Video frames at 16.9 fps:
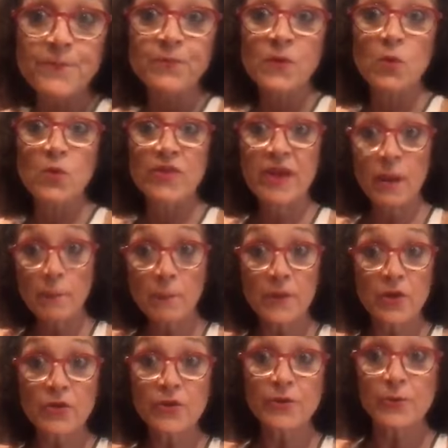with hemp
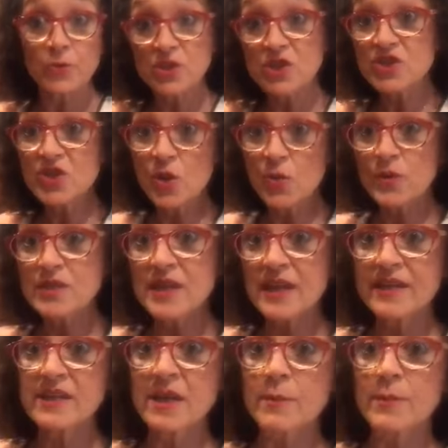milk, which is always
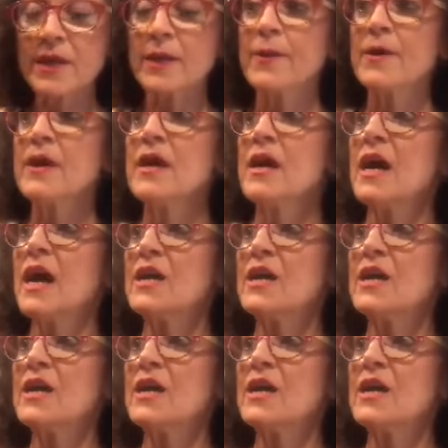kind of yummy. I